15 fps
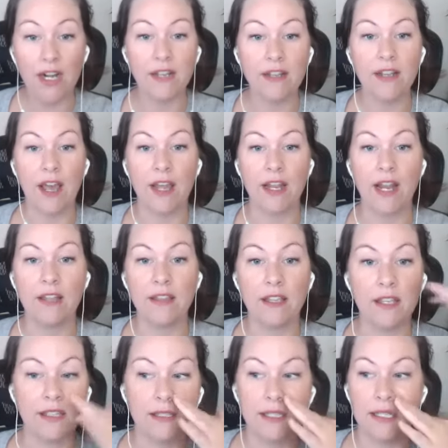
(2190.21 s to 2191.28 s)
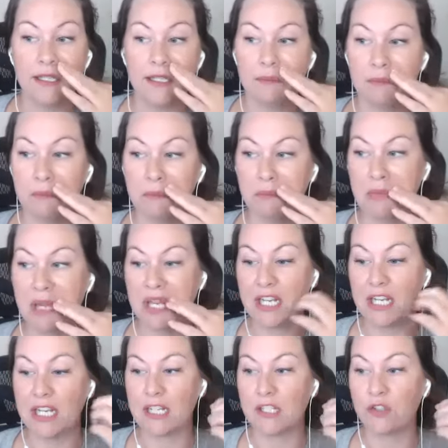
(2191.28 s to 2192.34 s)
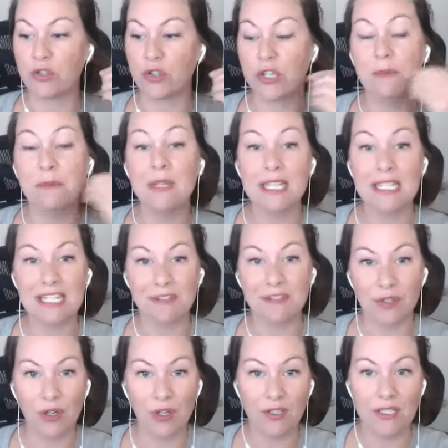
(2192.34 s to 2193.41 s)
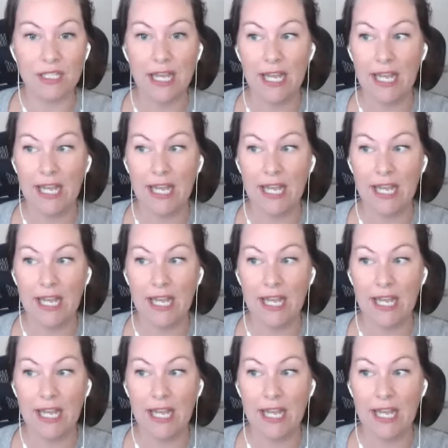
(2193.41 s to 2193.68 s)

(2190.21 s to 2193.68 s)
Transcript: And I think it's made it extremely difficult